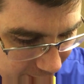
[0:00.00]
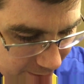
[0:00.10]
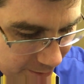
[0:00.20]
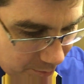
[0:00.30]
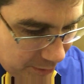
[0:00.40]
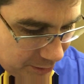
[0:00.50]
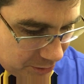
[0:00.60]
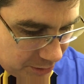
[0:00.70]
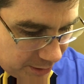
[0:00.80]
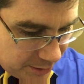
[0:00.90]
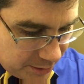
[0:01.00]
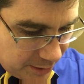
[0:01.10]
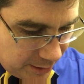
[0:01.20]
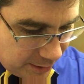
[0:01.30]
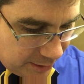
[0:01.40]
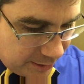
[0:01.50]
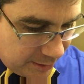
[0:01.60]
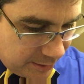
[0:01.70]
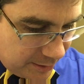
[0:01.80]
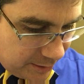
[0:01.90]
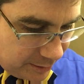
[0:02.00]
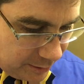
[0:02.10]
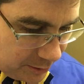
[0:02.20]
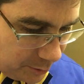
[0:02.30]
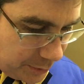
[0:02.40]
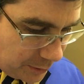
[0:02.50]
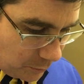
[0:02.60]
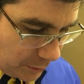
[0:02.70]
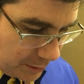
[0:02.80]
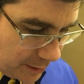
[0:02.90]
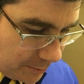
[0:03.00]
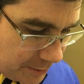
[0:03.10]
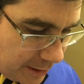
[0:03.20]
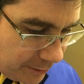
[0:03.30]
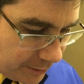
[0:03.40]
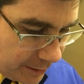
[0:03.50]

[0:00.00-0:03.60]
Let me just get a little bit worked up down